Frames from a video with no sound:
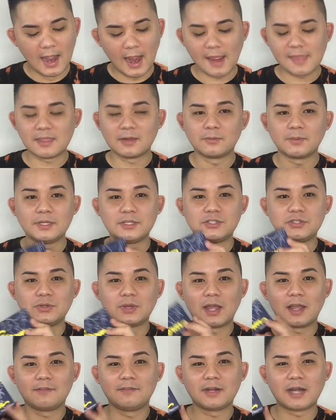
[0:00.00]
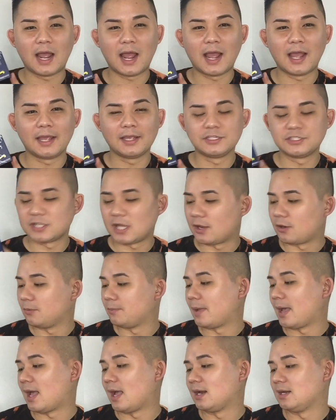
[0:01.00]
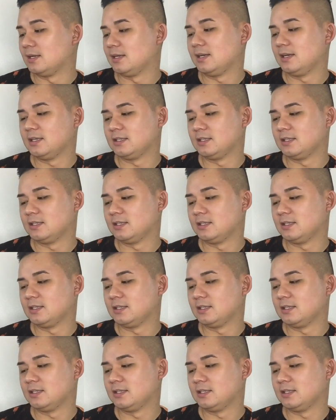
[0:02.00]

And then we do have an eyeshadow palette.